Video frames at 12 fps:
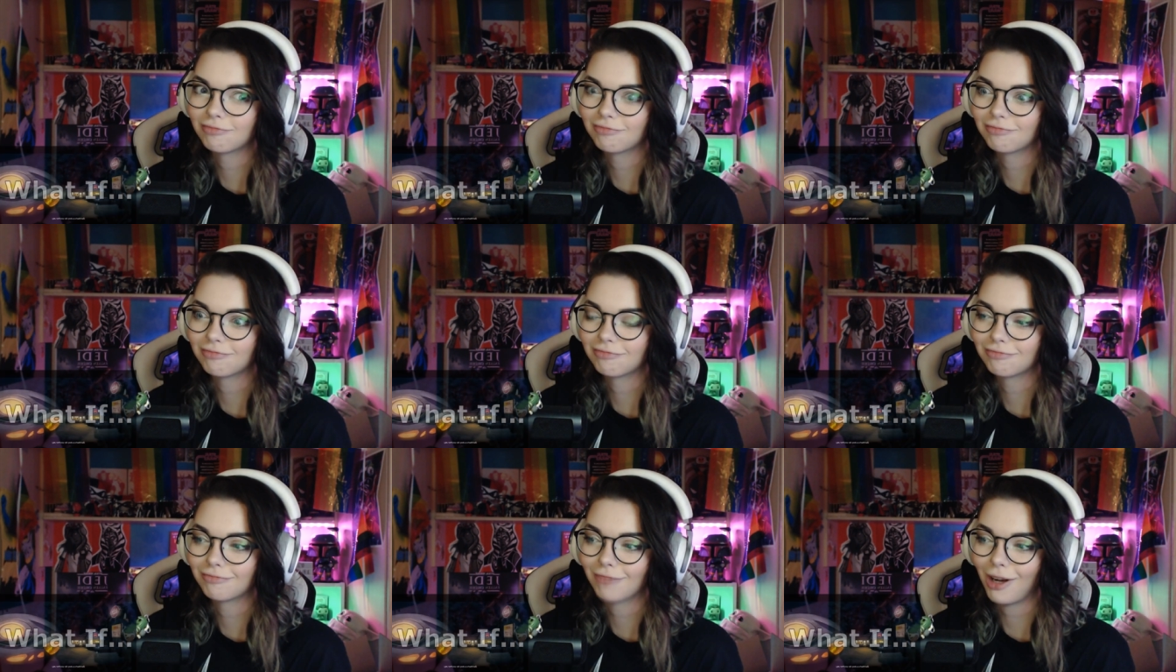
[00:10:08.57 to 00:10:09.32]
But
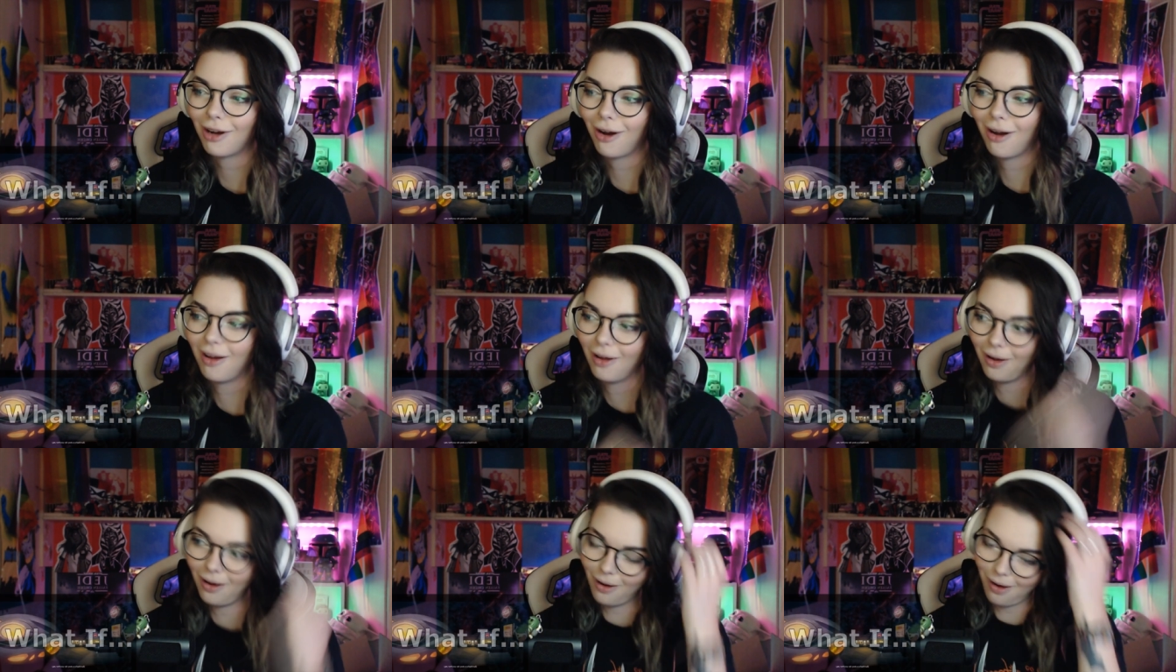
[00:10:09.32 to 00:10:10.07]
that's a story
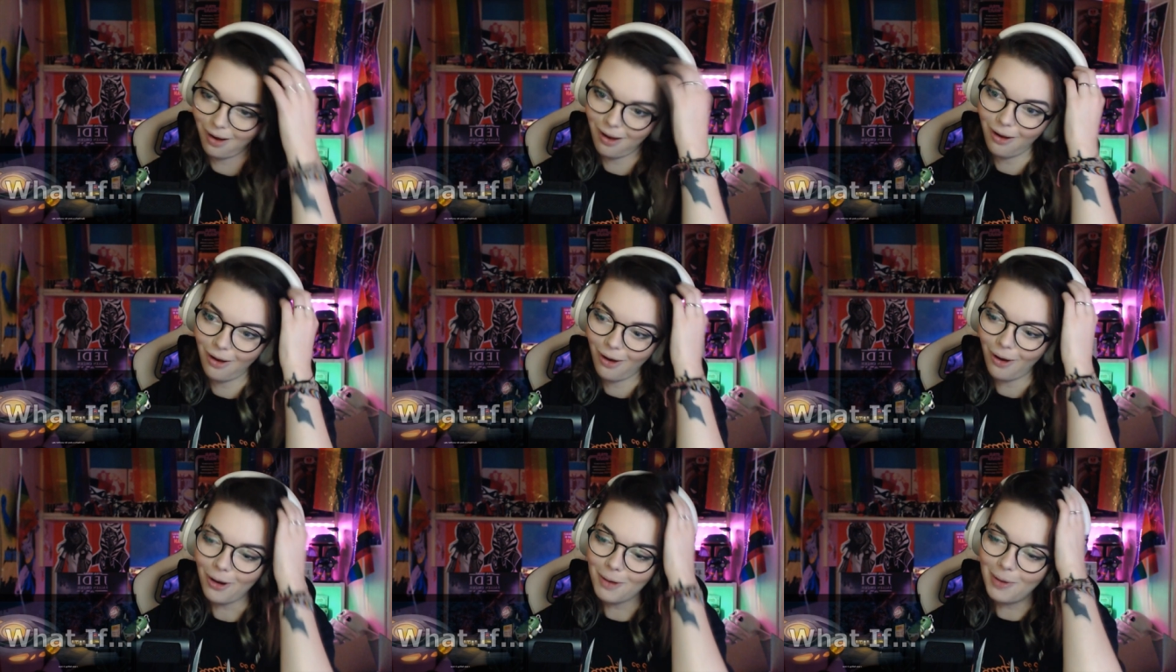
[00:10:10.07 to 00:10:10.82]
for another day.
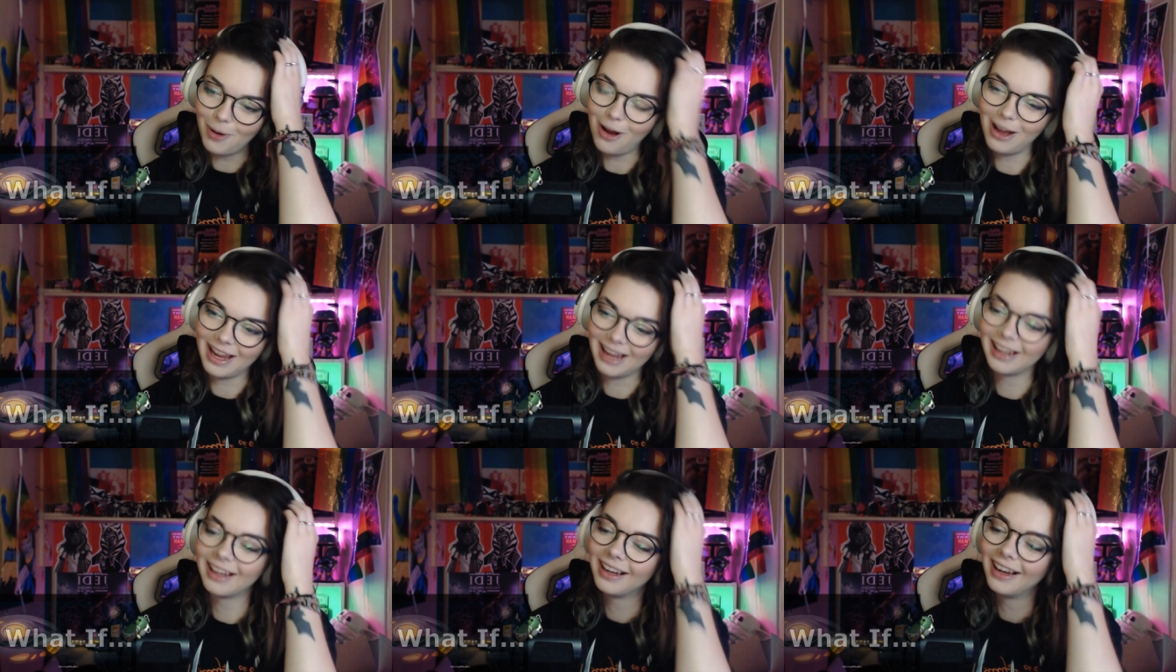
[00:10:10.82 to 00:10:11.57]
Oh
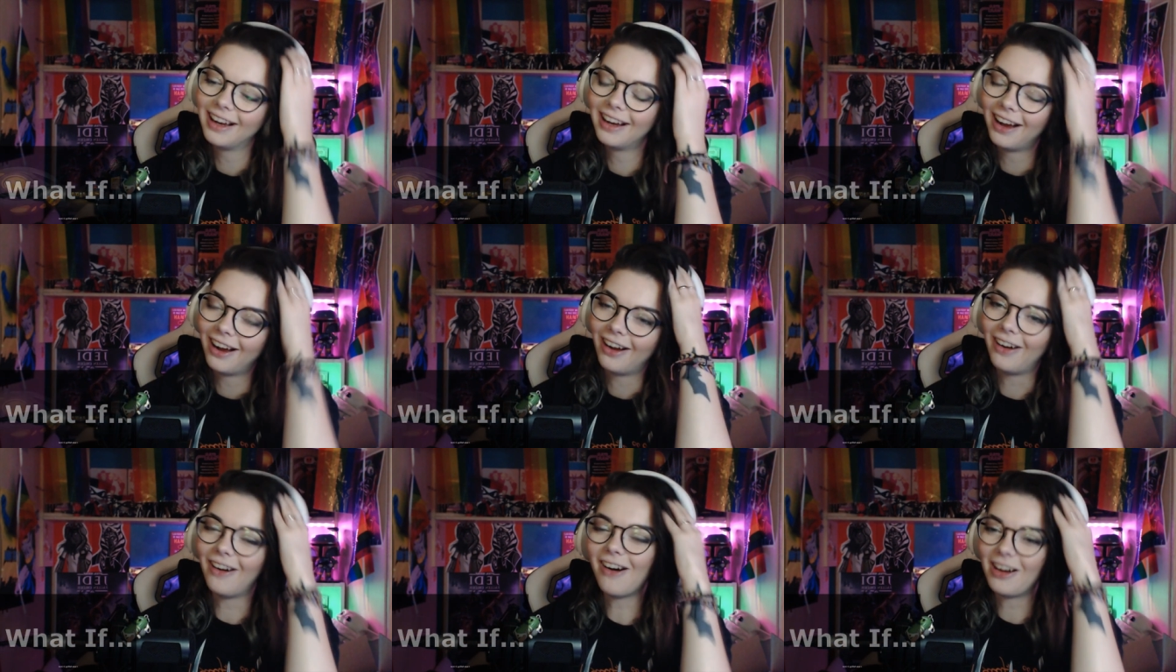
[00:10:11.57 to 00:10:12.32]
boy!
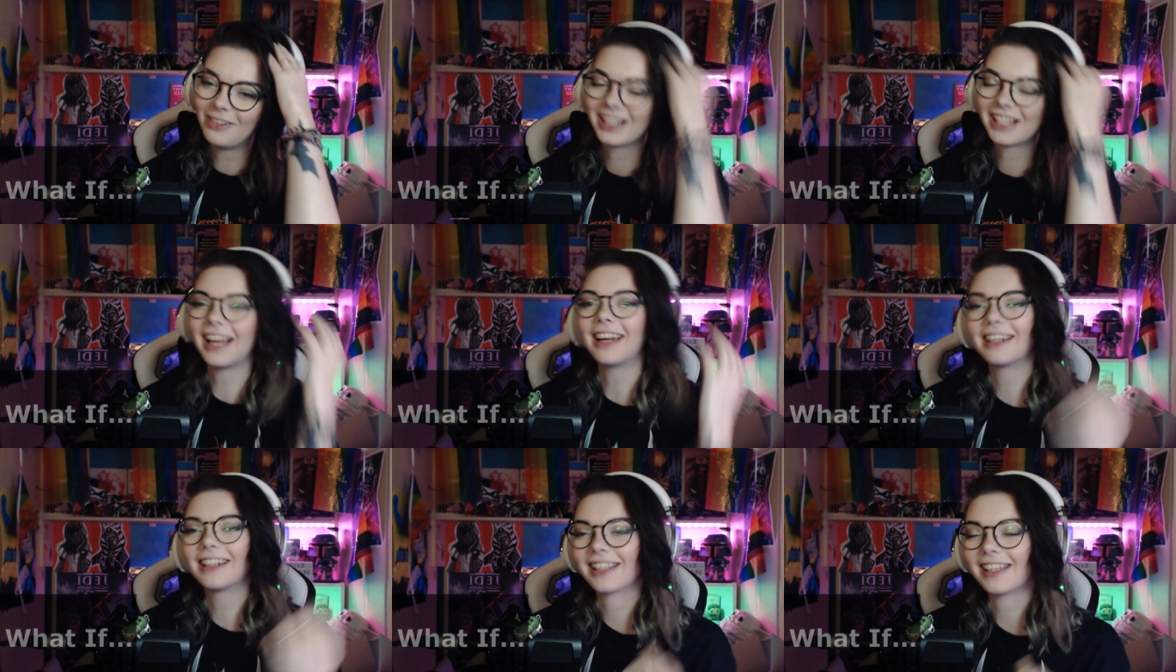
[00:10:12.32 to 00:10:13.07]
Oh, I'm
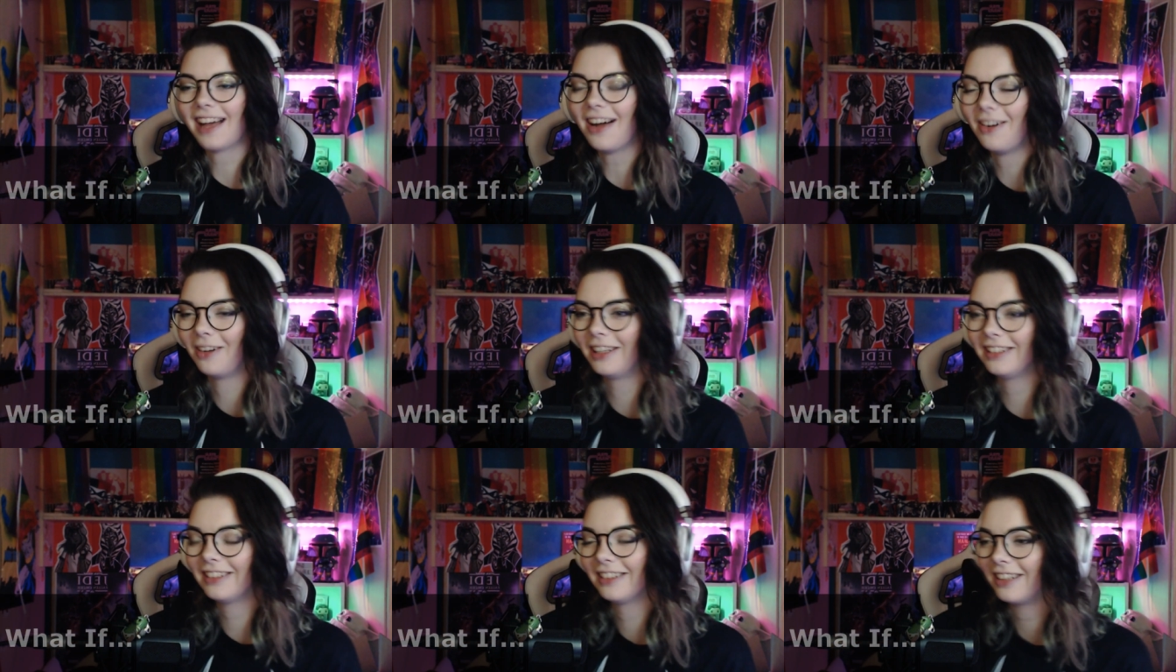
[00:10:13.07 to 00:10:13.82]
excited to see that
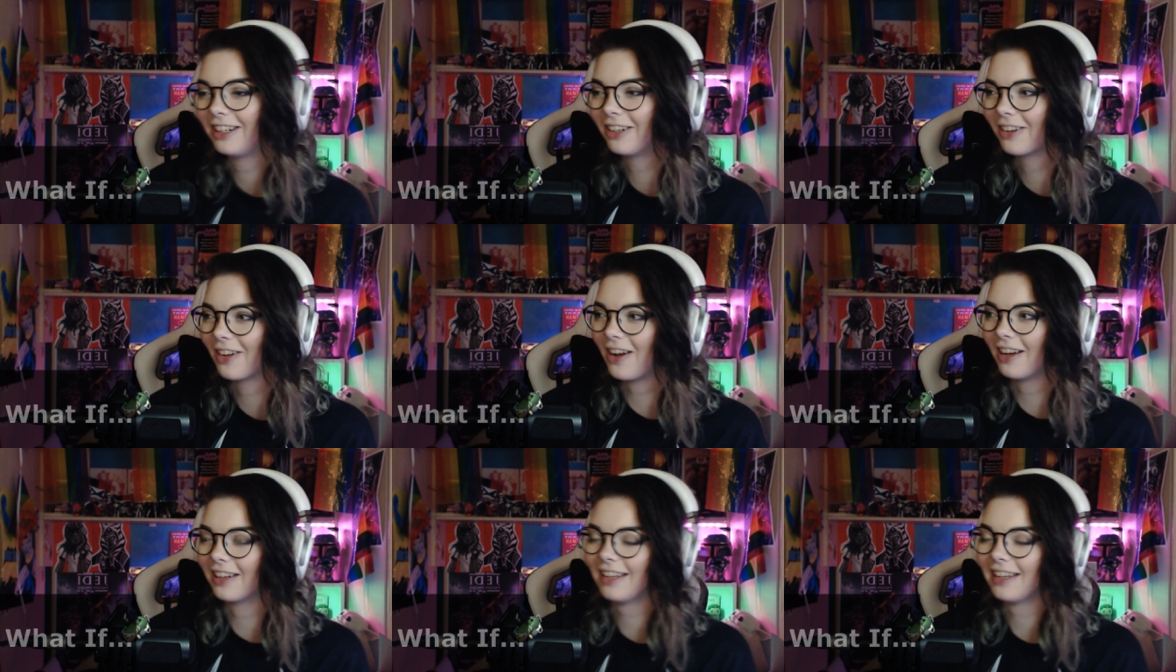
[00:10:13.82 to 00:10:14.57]
one. Oh
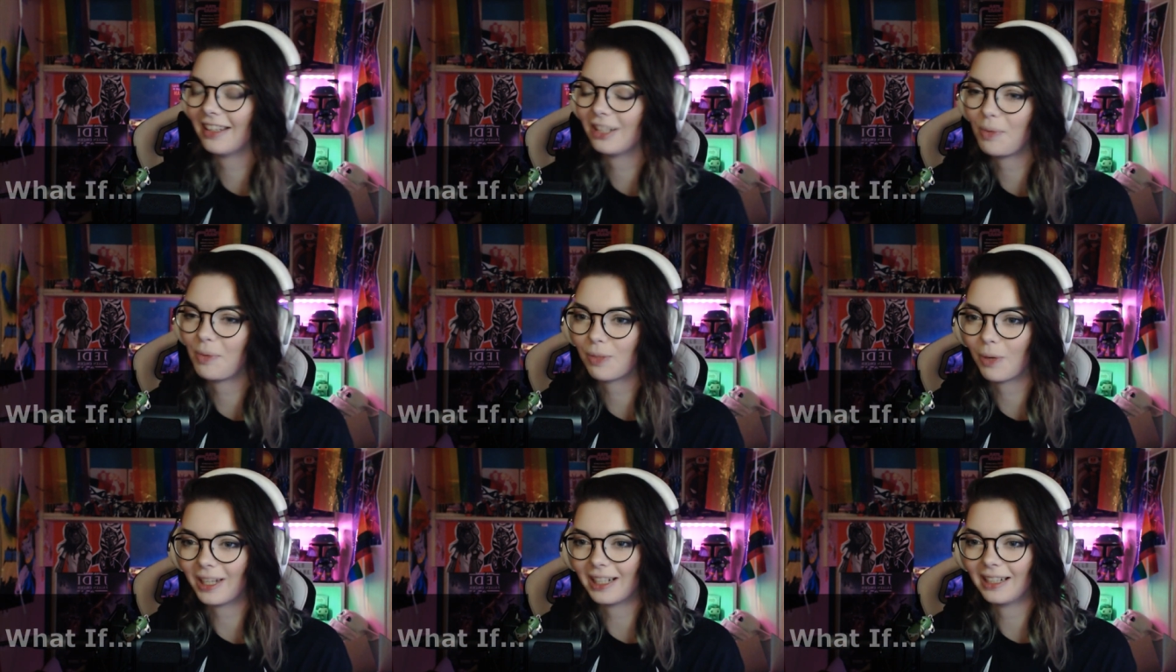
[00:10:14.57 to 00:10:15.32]
god, he ended up just
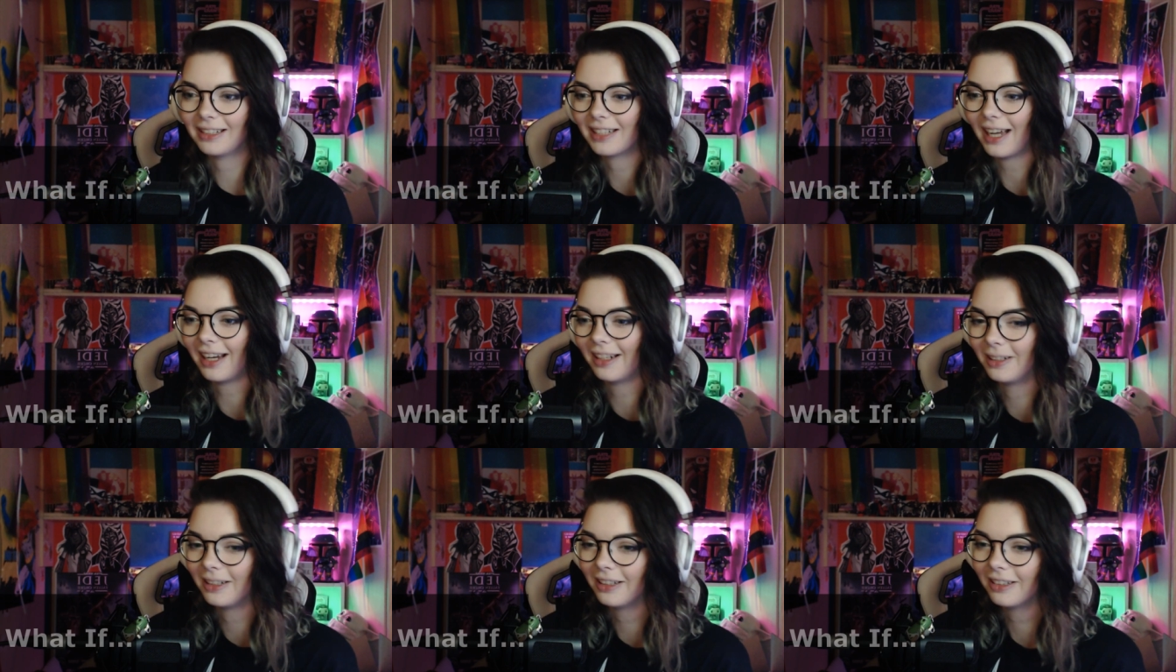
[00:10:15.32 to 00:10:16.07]
working in a diner.